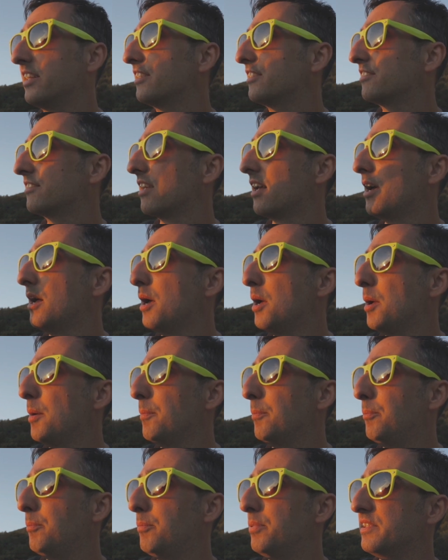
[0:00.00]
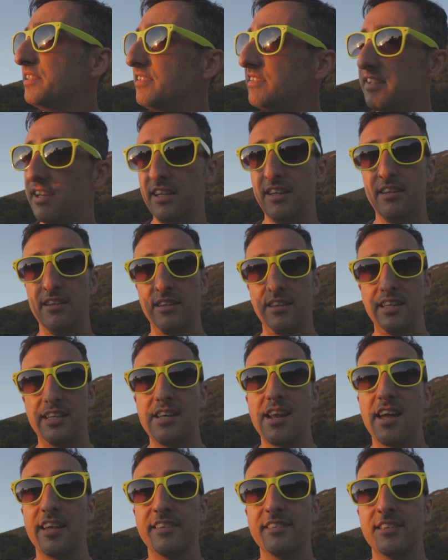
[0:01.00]
It's particularly
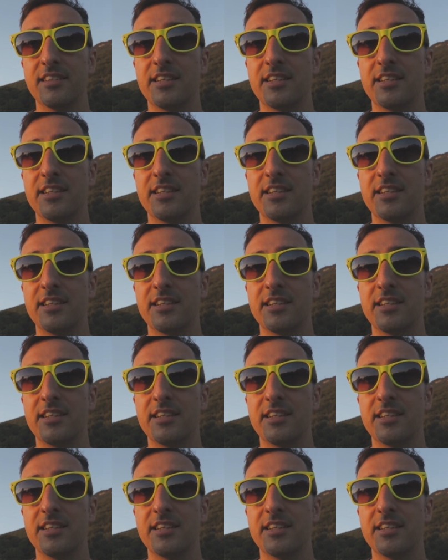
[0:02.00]
nice